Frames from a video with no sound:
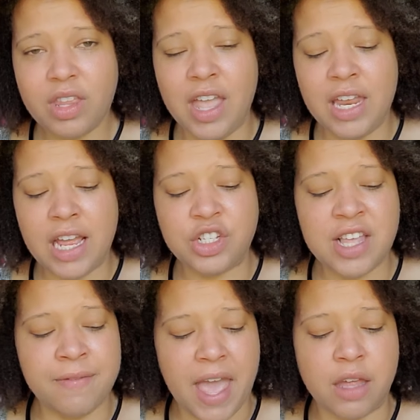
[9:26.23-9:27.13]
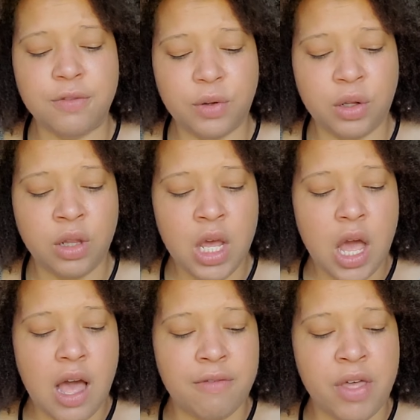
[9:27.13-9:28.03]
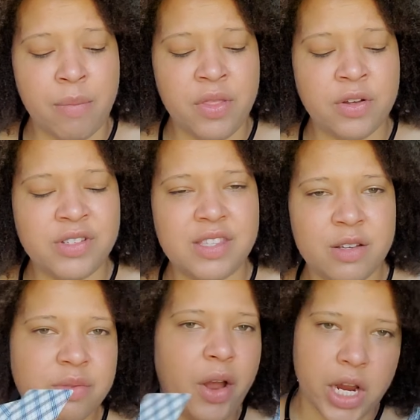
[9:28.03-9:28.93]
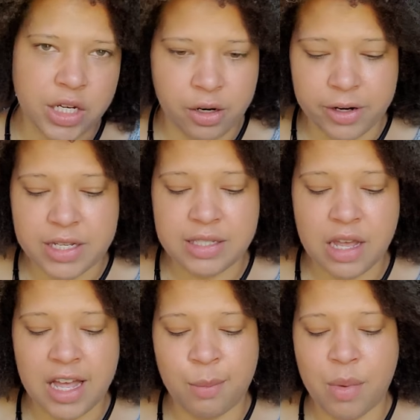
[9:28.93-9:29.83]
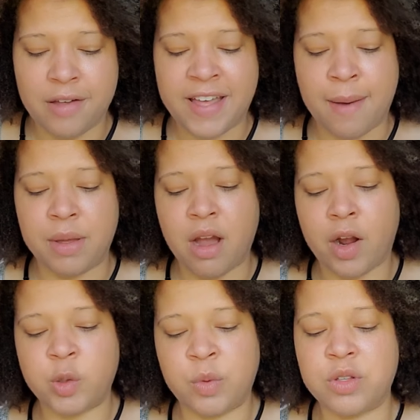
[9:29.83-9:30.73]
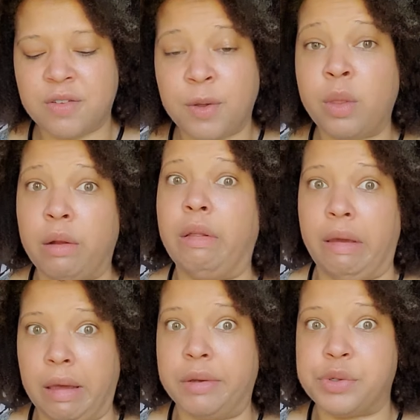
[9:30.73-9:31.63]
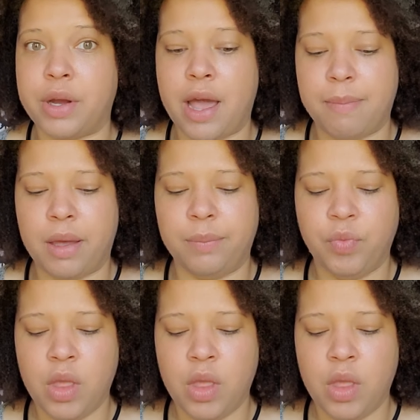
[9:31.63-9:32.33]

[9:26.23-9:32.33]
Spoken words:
And I just have a handful of them, and there's varying degrees of happy cards, but there's a few that are like extra happy.